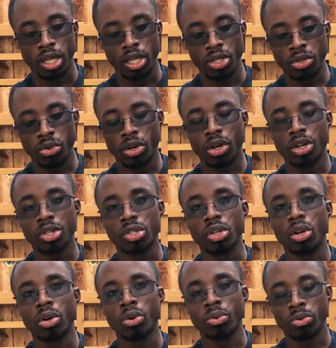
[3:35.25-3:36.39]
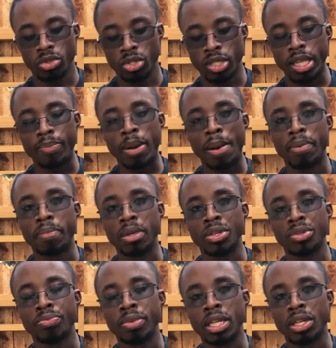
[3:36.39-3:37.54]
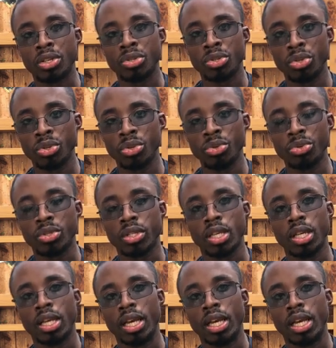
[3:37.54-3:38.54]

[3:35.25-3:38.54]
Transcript: You'll also see peppermint being used